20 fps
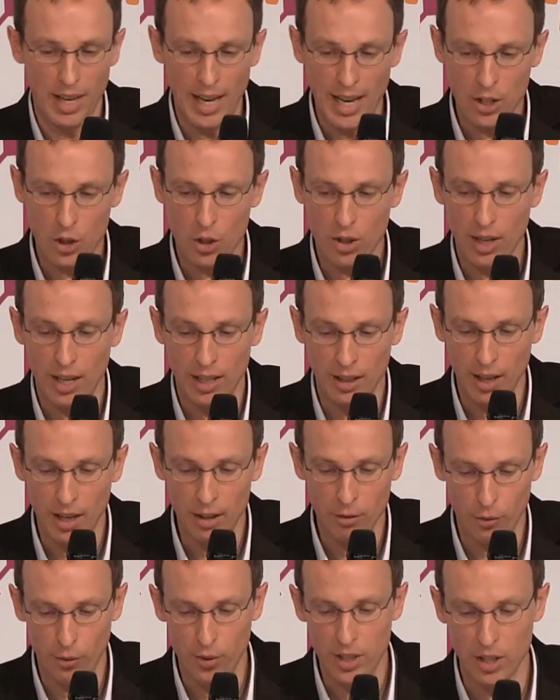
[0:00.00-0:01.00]

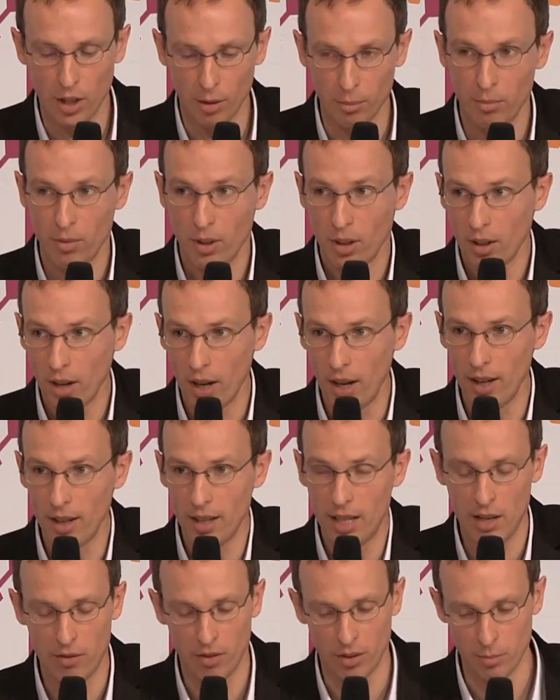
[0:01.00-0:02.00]
and freedom
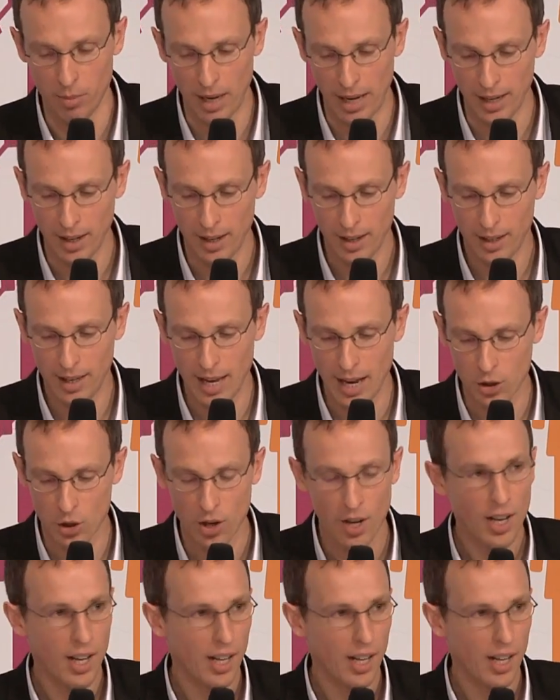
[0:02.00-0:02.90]
given by cash.